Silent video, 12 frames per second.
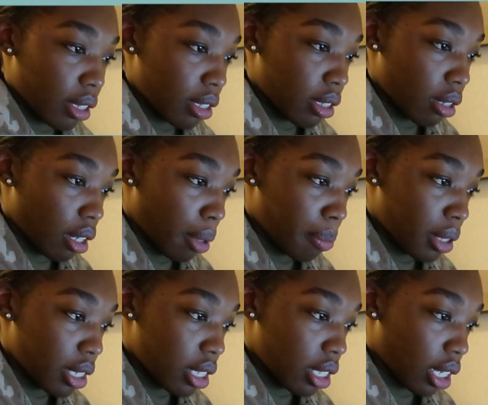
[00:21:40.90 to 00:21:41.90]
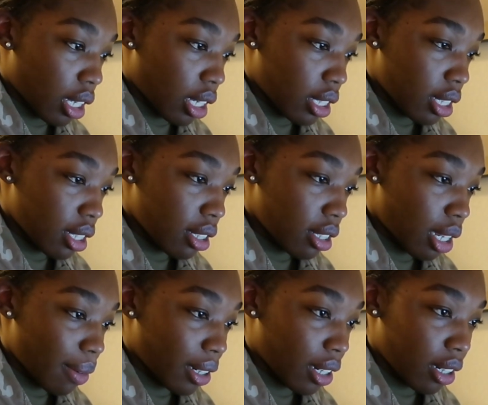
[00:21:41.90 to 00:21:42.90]
So let me see. Is this his
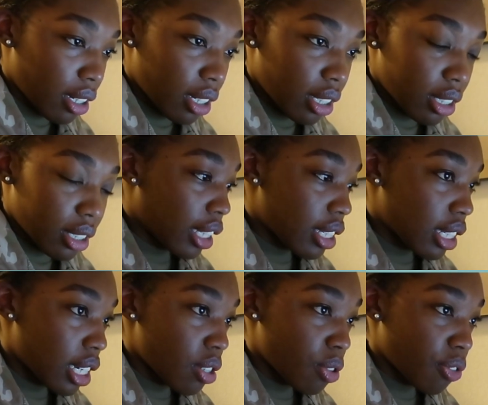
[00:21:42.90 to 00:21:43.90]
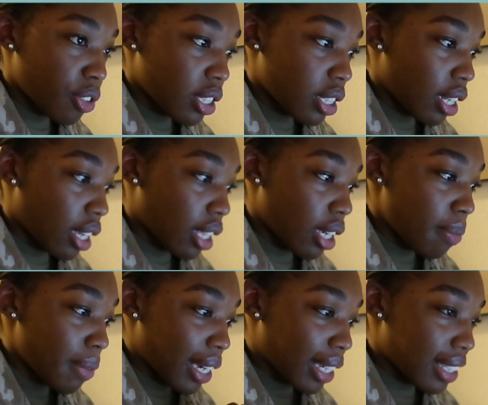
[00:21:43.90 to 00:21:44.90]
debit card? Can schedule for today.
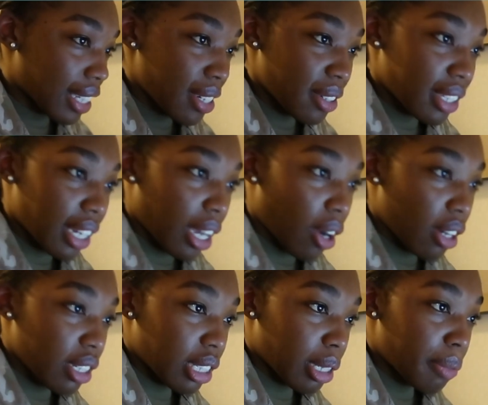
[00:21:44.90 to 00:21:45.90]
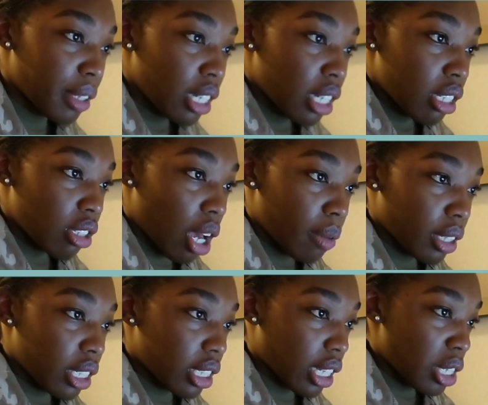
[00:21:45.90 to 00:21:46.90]
Yep, I can schedule today. Awesome. So I'm
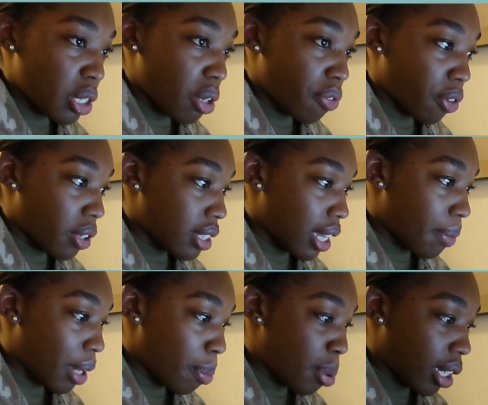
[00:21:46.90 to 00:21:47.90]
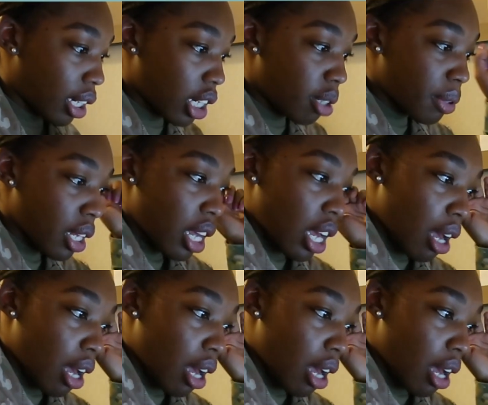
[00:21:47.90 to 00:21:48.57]
gonna schedule him for a same day pickup.